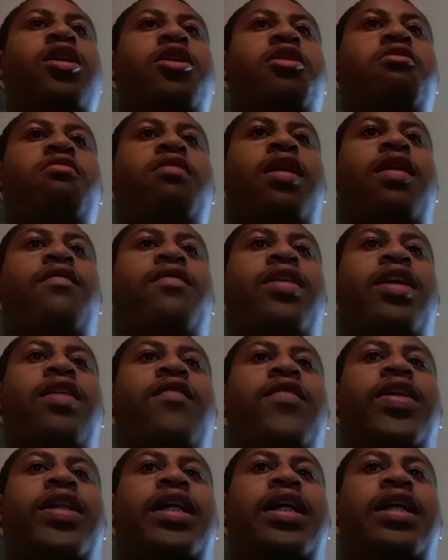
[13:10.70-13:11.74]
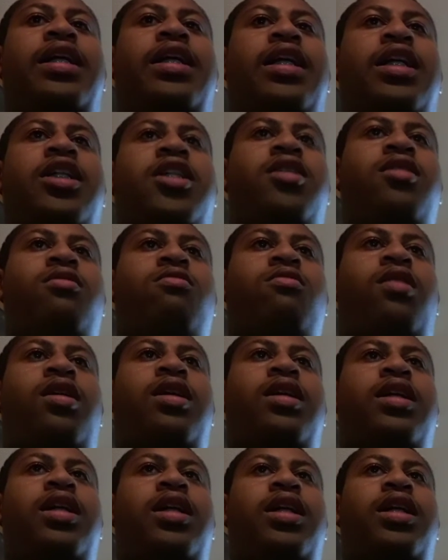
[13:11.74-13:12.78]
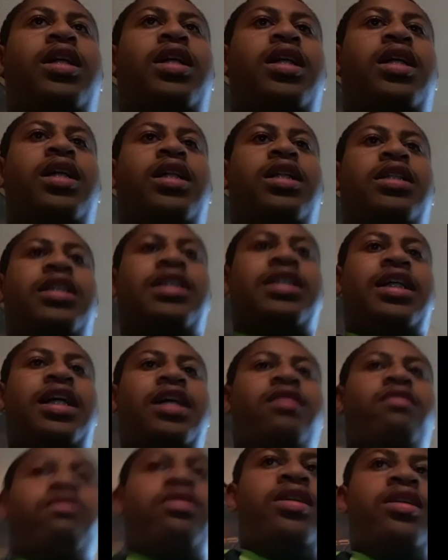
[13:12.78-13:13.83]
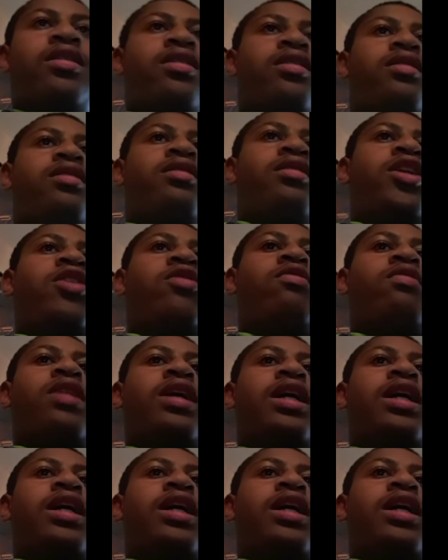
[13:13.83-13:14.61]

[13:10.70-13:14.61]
you have everything that you want inside of here. You